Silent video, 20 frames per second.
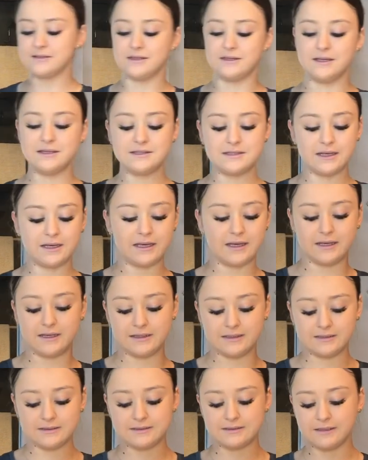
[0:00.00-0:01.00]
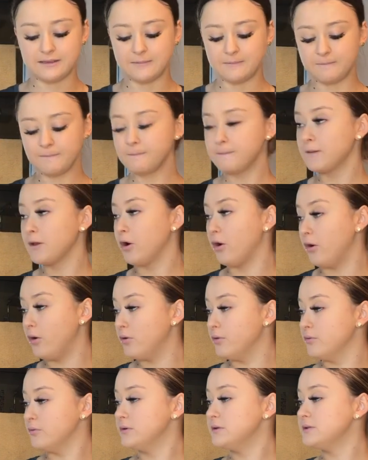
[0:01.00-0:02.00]
so this is
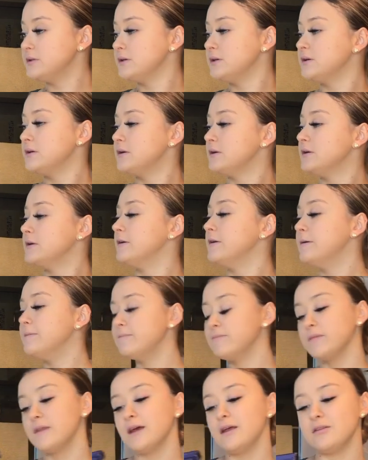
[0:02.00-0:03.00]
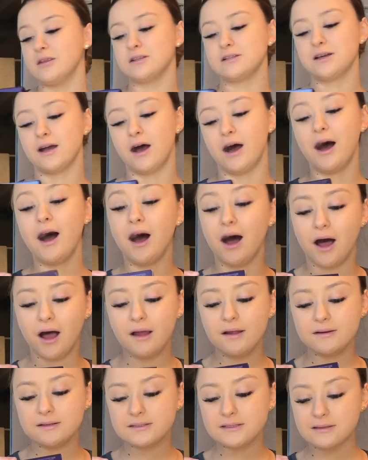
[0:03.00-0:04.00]
cold. The
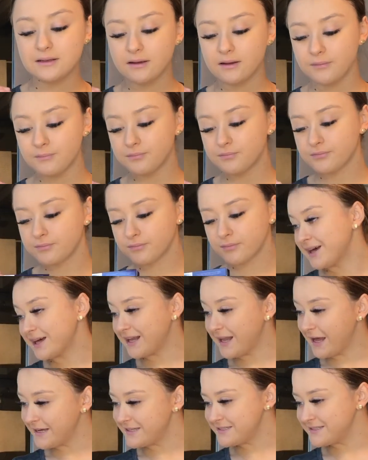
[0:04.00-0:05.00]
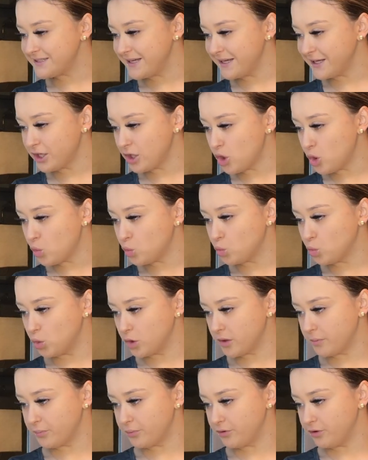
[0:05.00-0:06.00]
Tarte Clay Stick
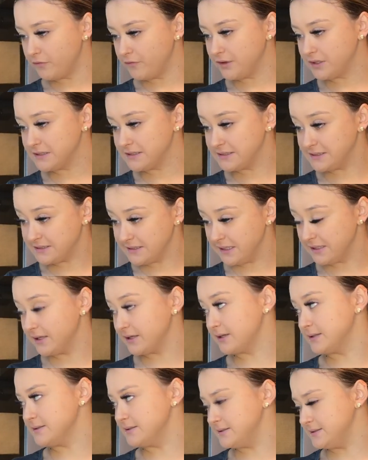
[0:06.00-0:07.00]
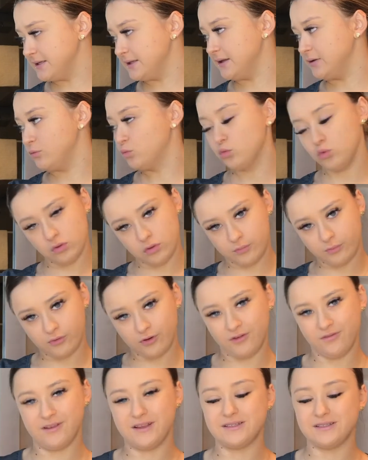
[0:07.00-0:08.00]
Waterproof Concealer. Concealer
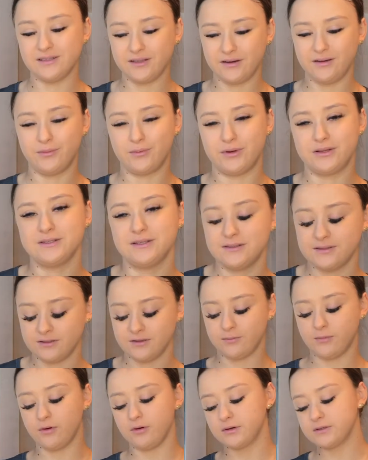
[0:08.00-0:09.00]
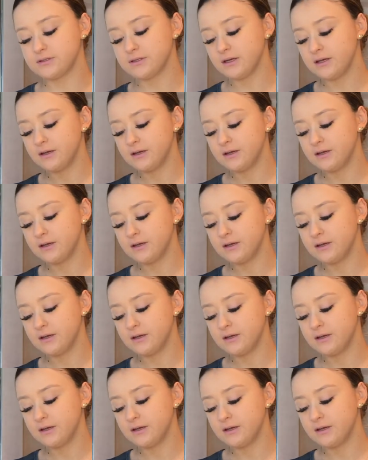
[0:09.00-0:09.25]
waterproof, that's literally what it says in the box.